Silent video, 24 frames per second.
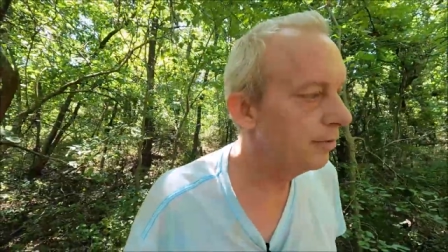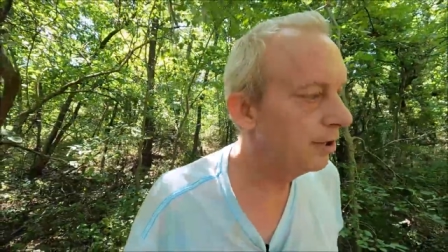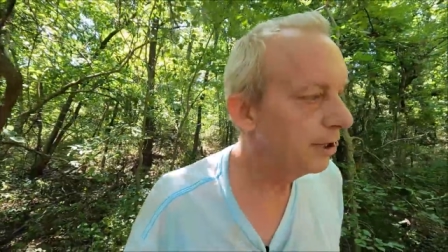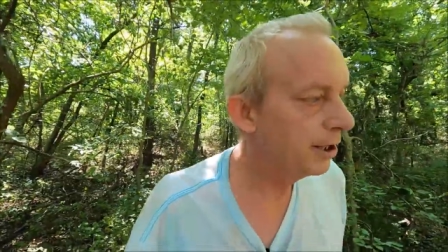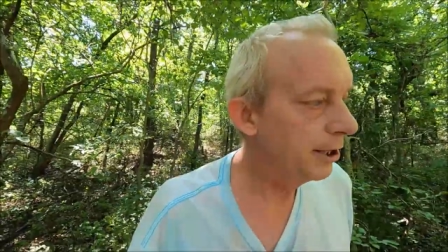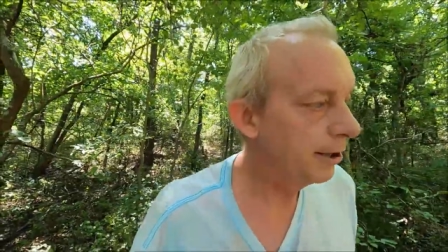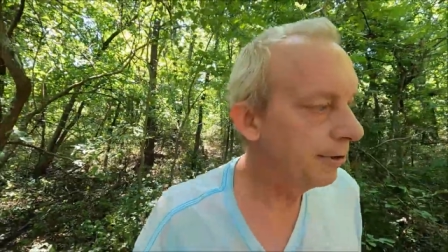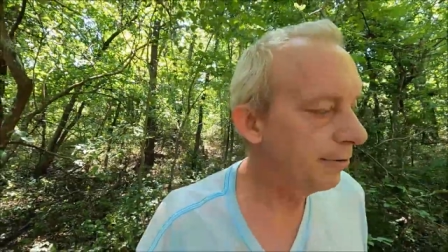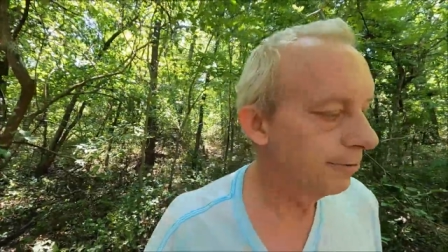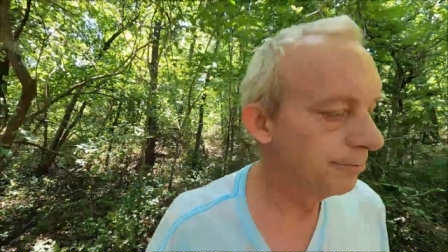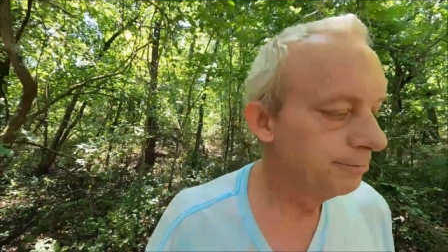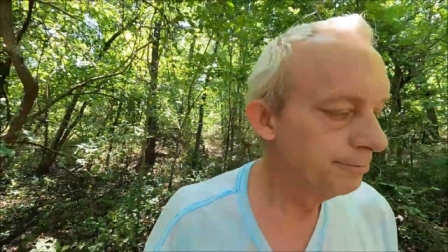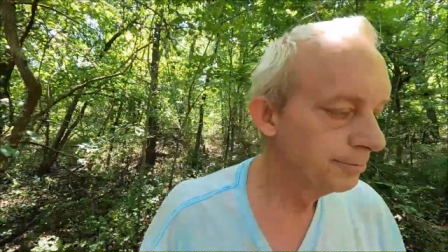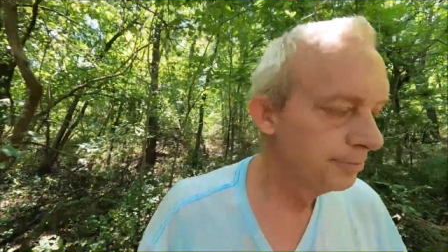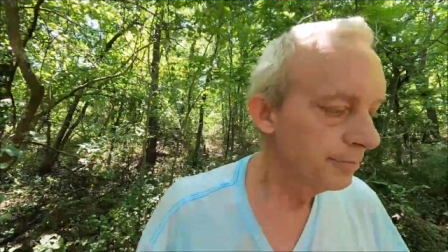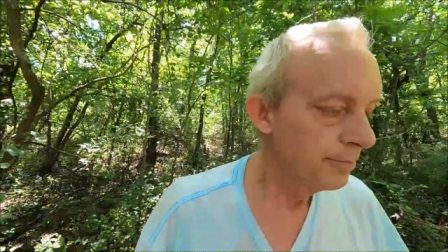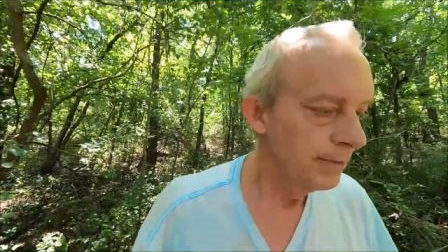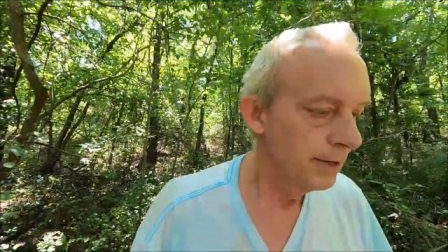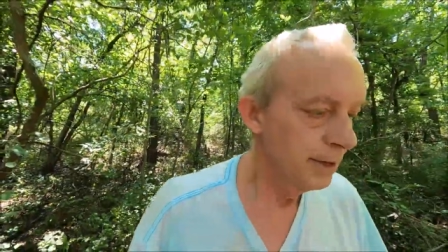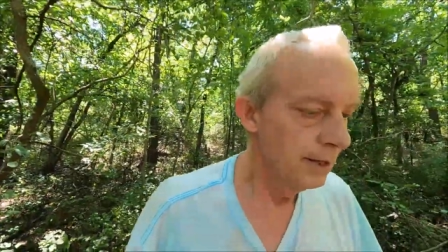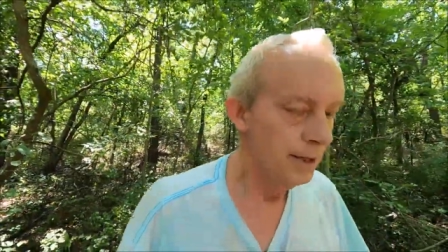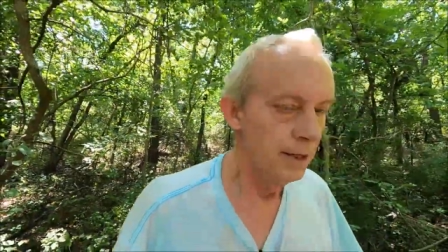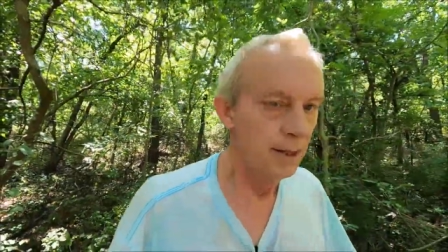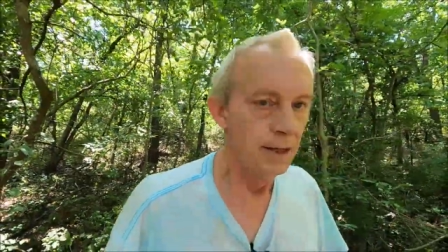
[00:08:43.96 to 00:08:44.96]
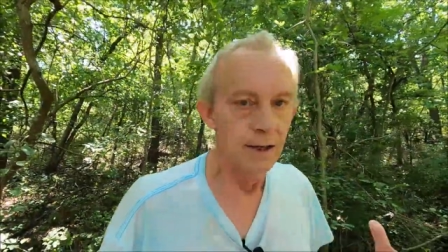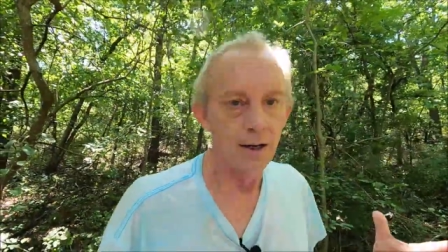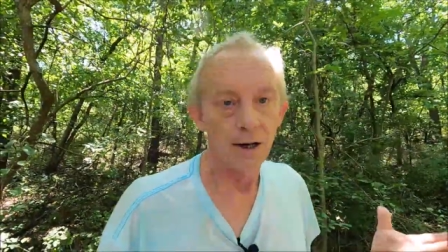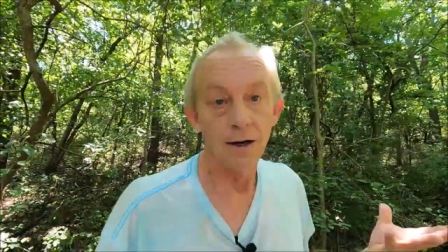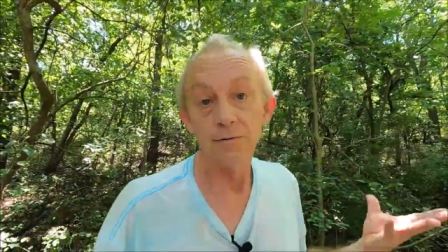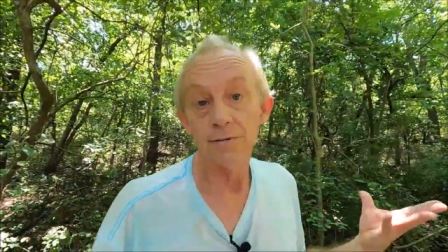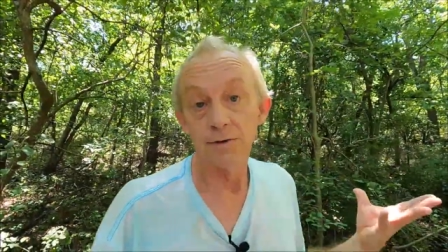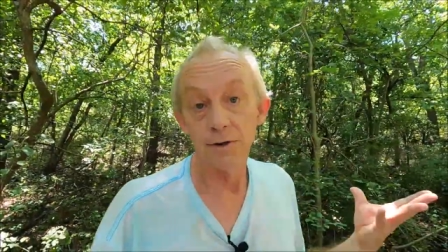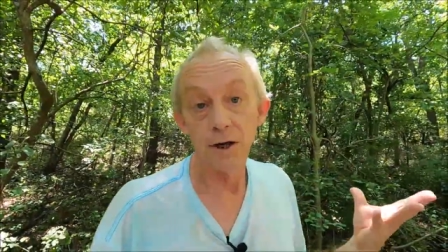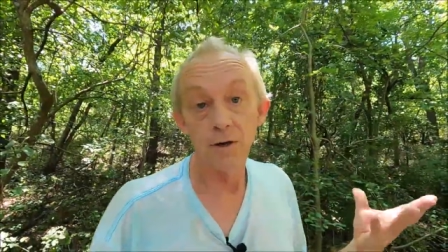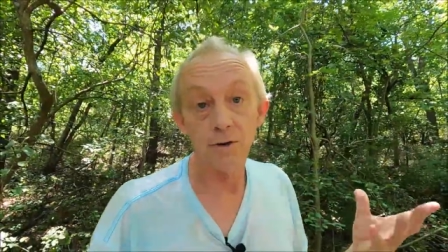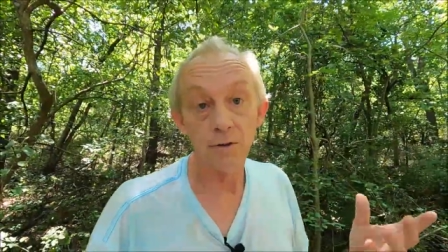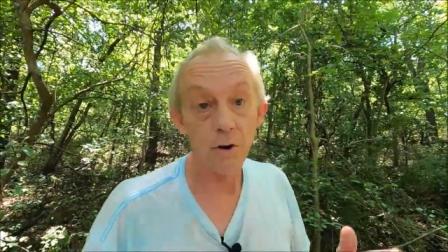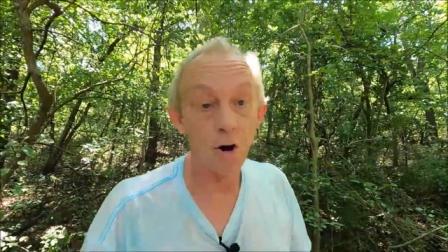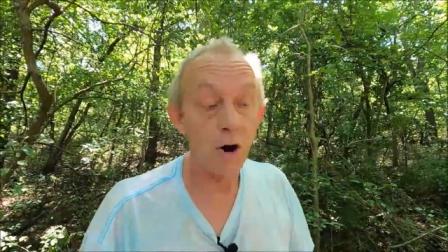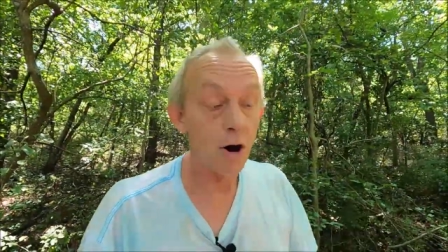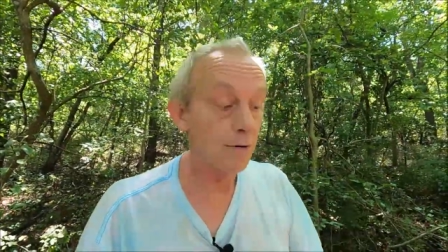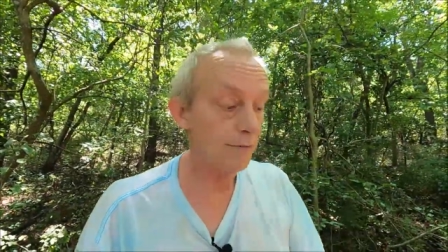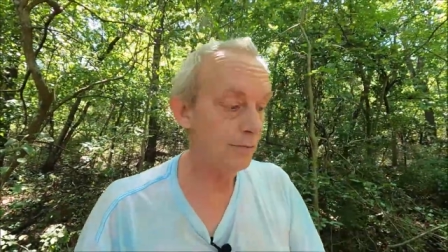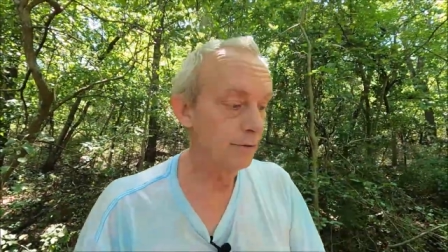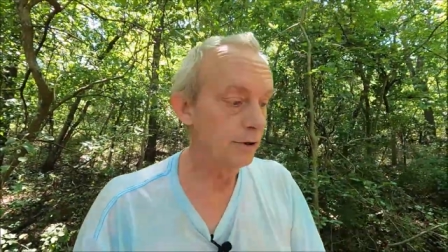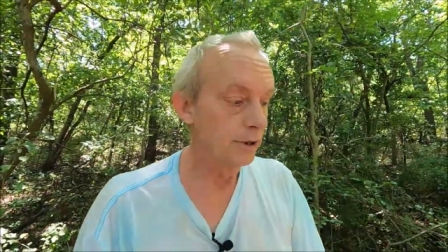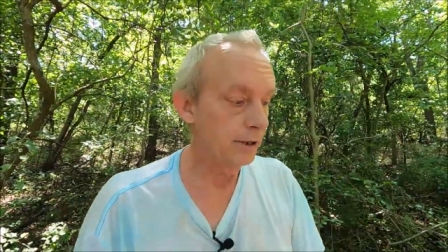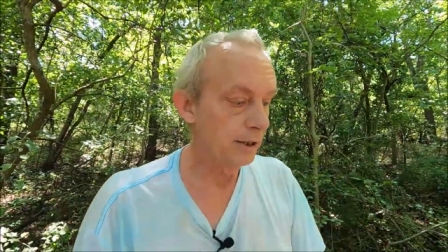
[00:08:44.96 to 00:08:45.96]
video of another
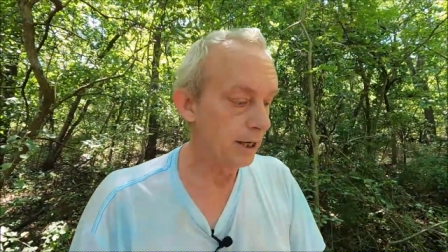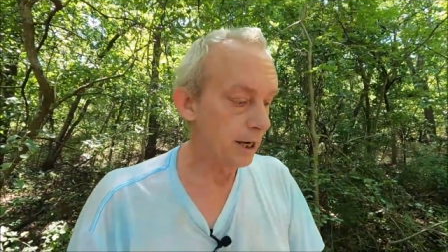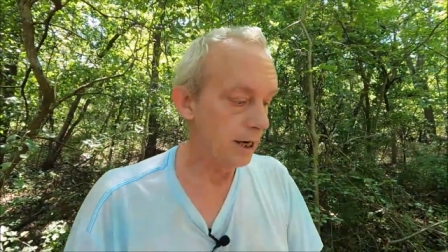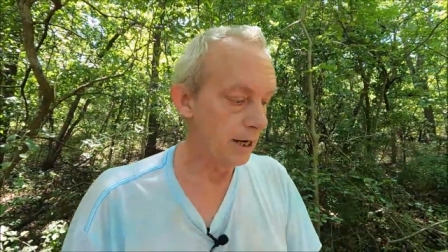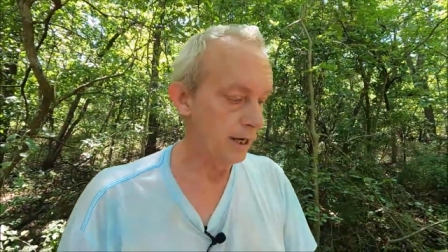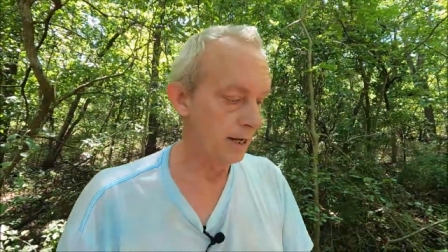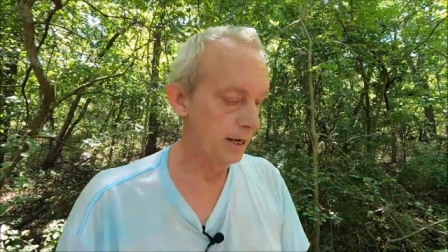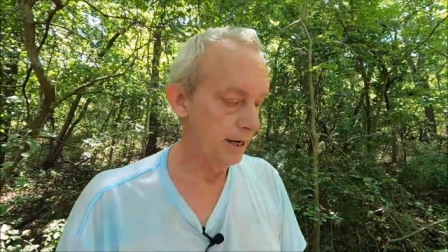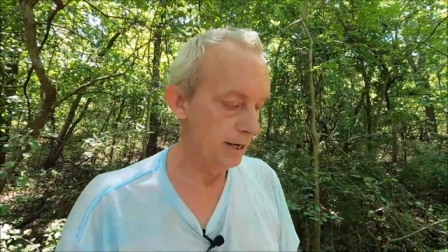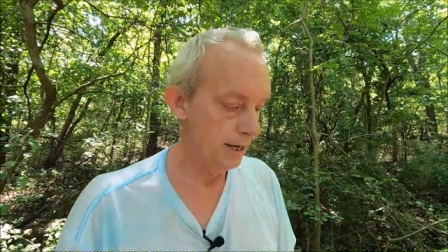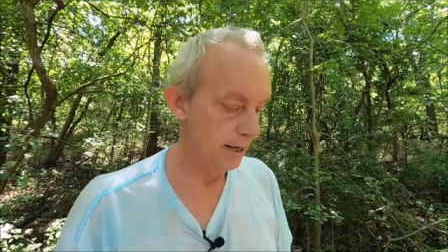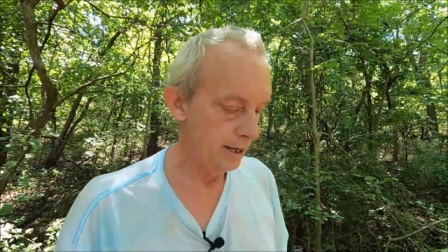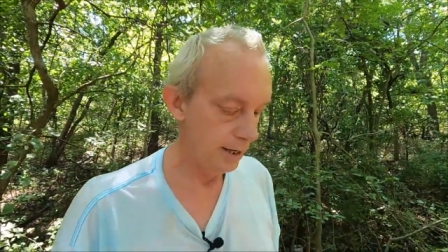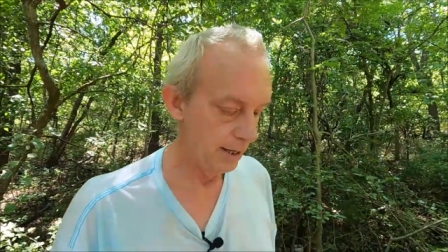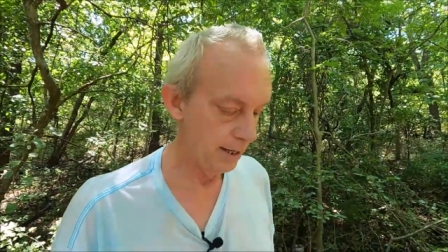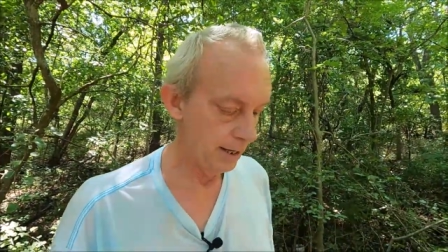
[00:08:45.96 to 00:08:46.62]
off-grid guy,